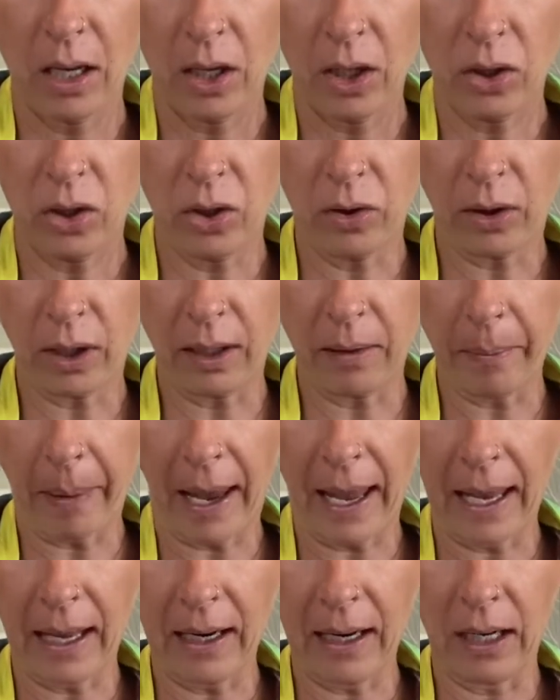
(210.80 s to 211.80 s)
You can buy
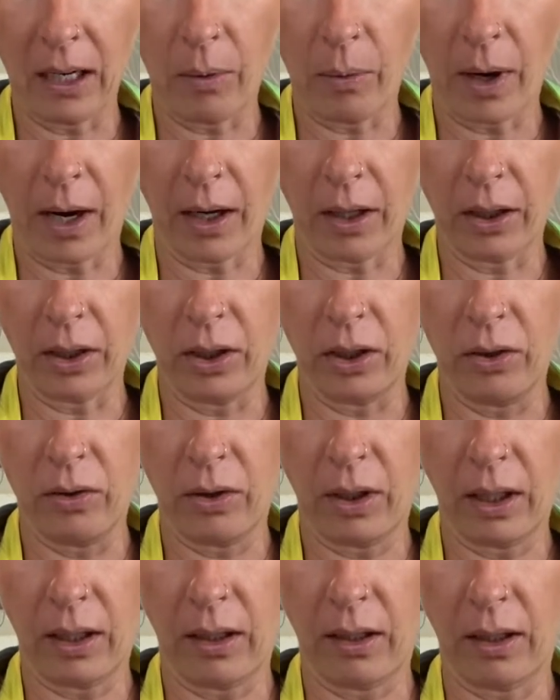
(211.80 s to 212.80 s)
it anywhere
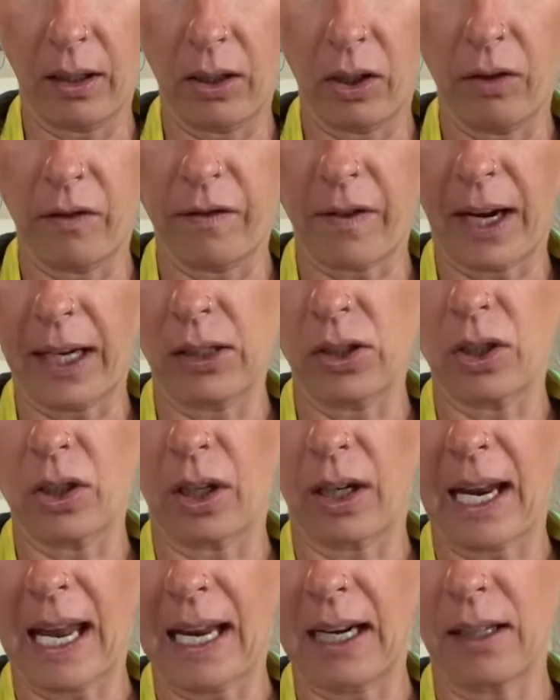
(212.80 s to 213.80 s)
you find your
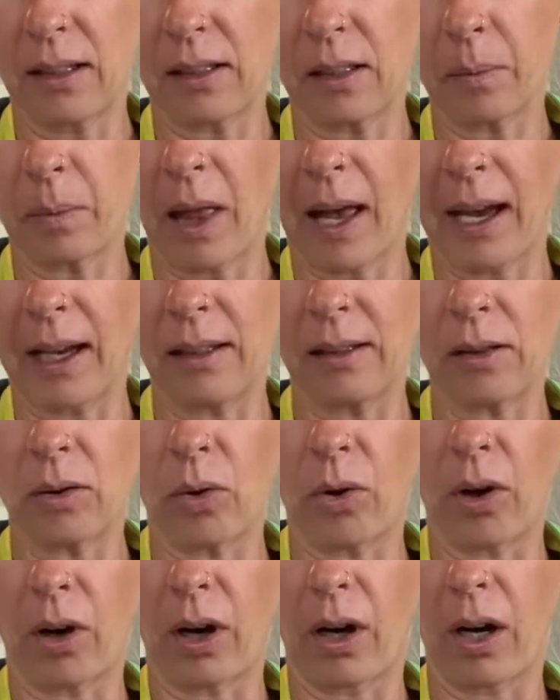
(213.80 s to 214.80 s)
canning supplies,
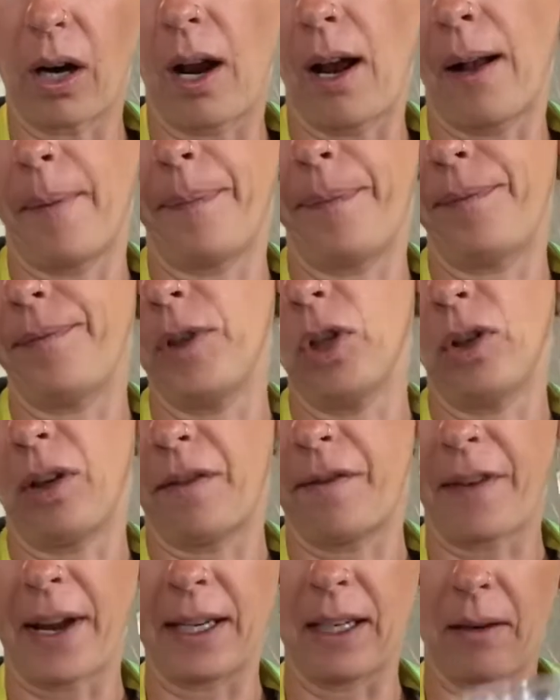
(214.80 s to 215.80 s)
or you can
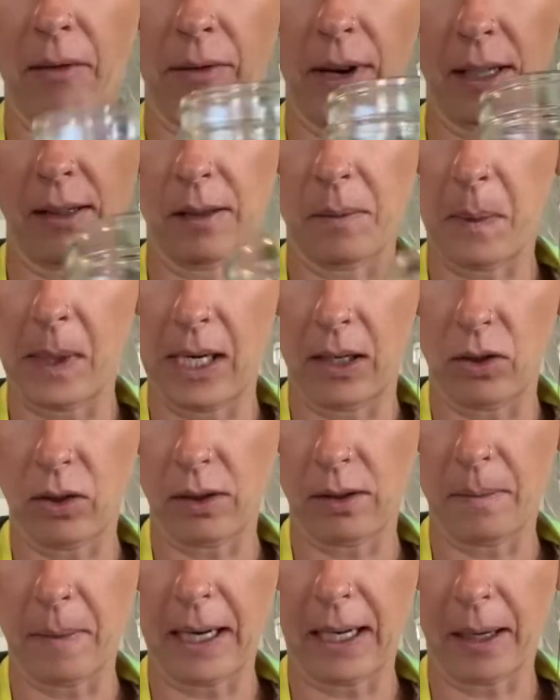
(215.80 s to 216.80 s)
find a recipe and
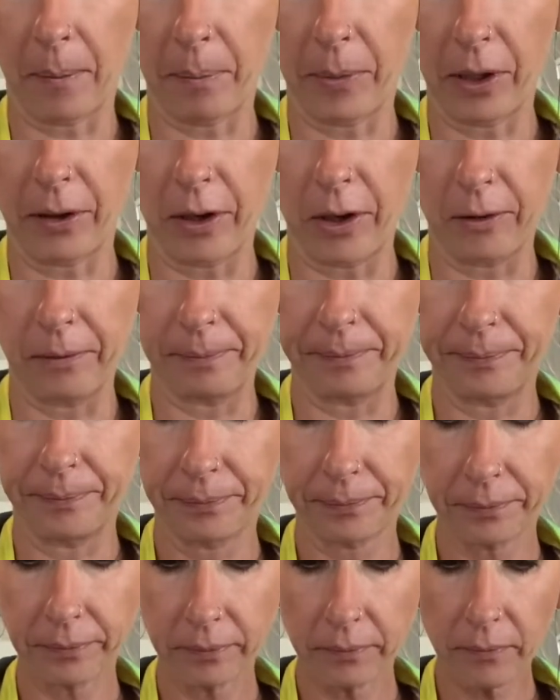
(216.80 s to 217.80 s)
just make up your own.
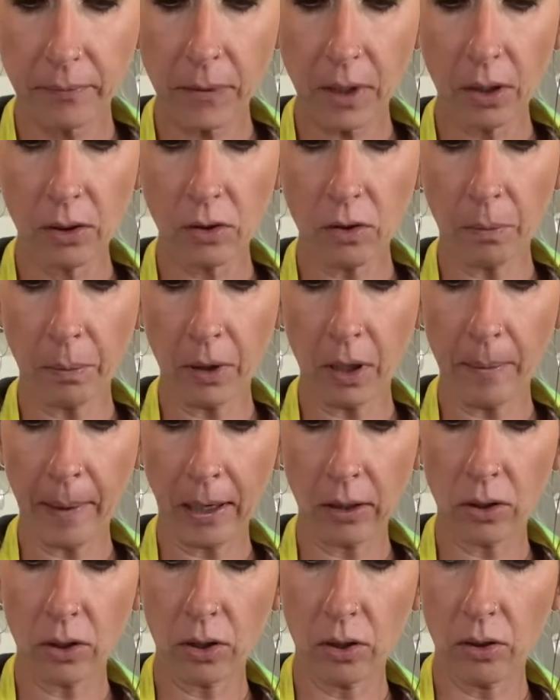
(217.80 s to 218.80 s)
So put
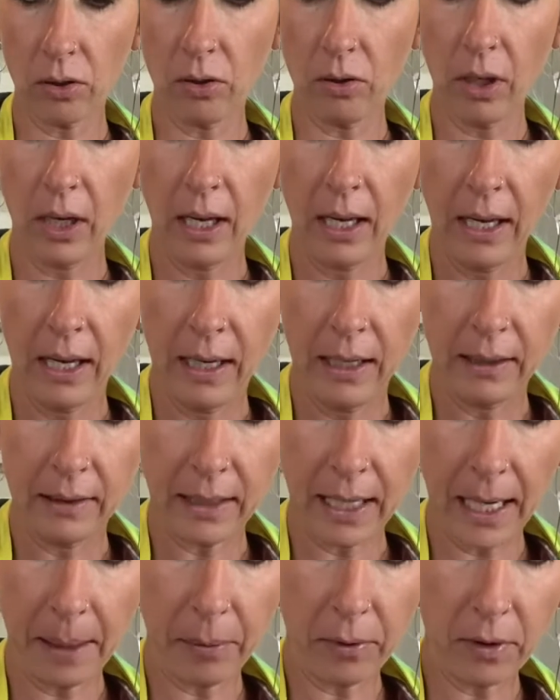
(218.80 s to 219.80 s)
about 2
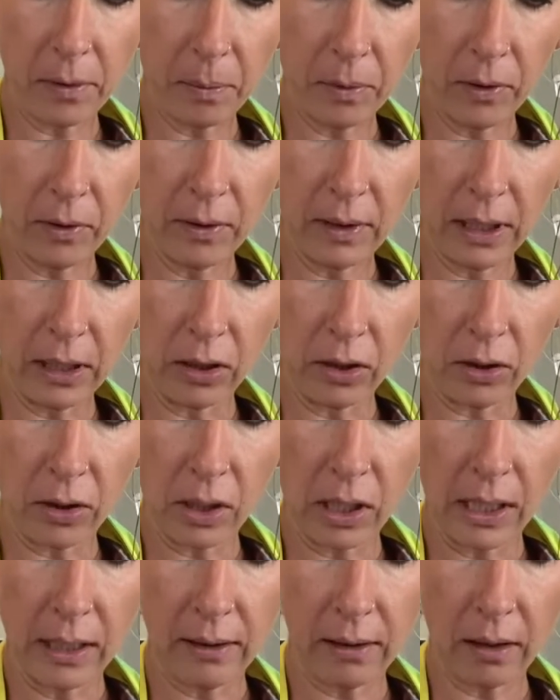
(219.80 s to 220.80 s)
tablespoons in your
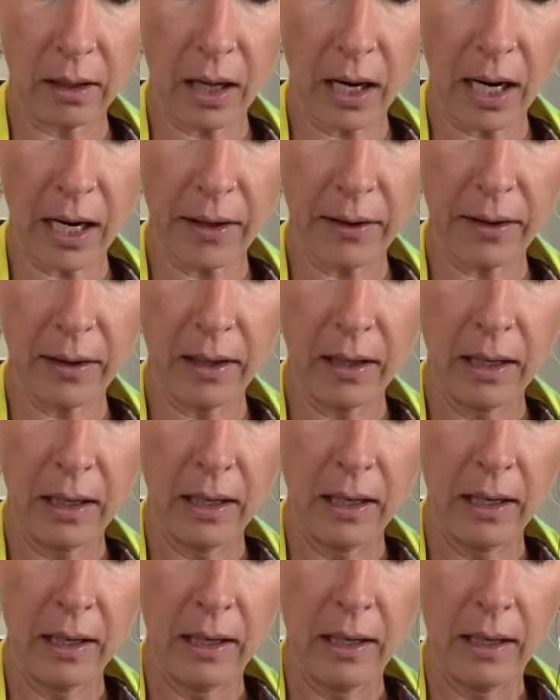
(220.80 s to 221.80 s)
cheesecloth,
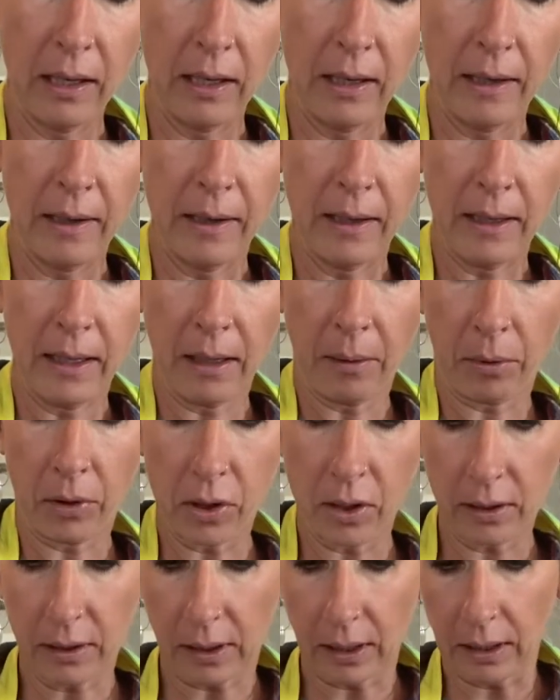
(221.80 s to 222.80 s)
and we're
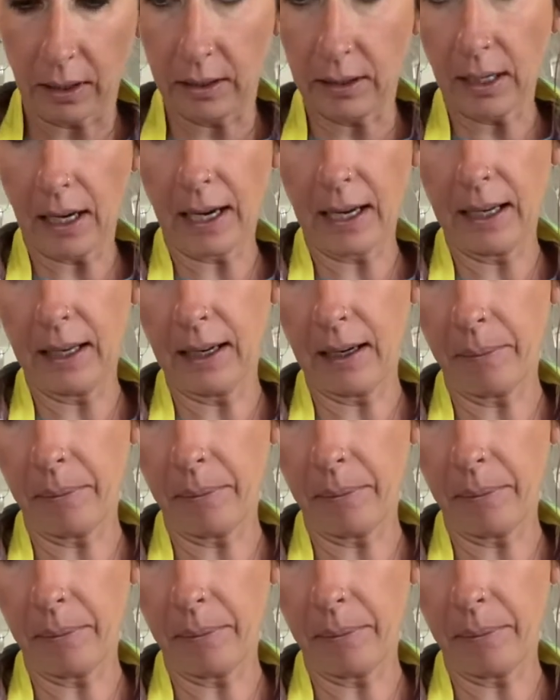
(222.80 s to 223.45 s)
just going to tie it up